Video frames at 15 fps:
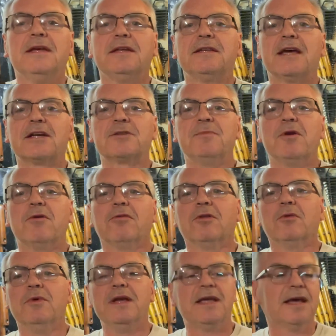texted me over the
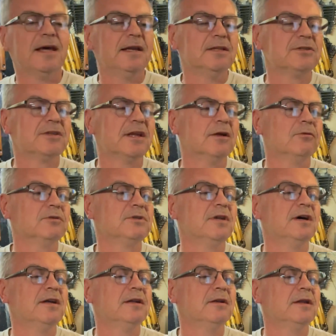weekend and said it was
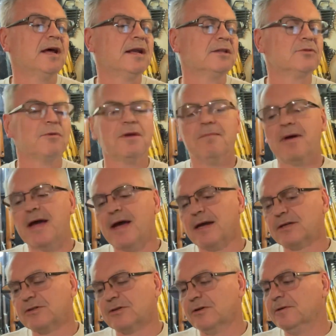done and on its way
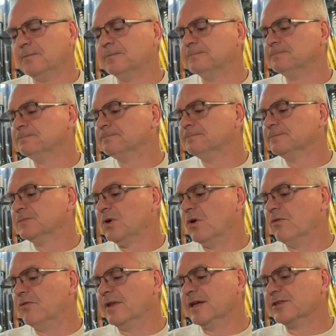back, so
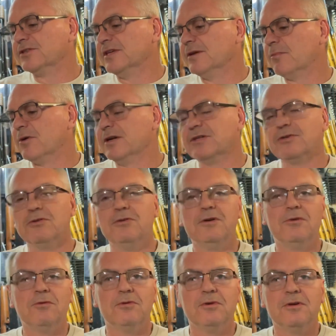hopefully I'll see it pretty soon
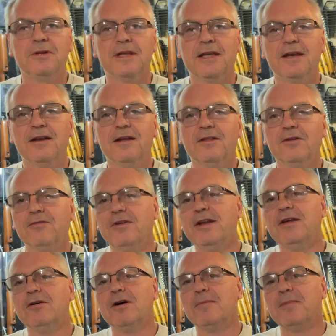and we'll get another
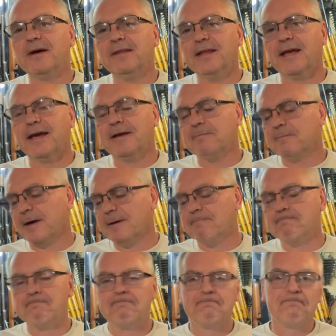video up on that. But
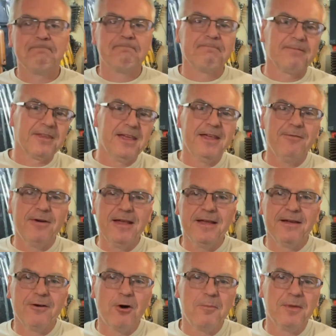anyway,
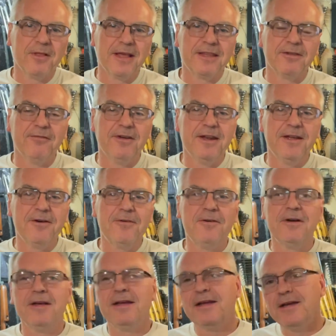hope you liked the video.
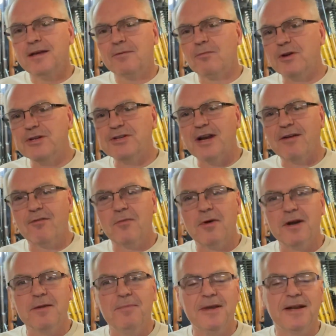Appreciate
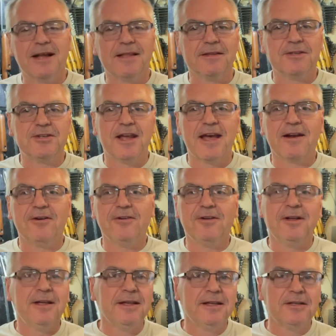everybody being on the channel.
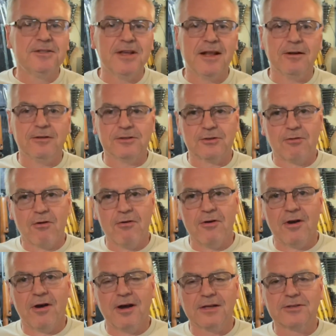Channel is growing
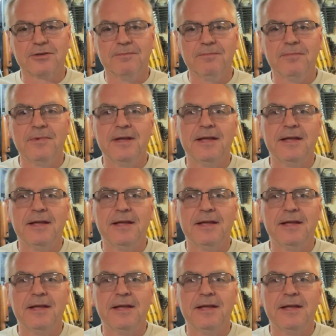awesome.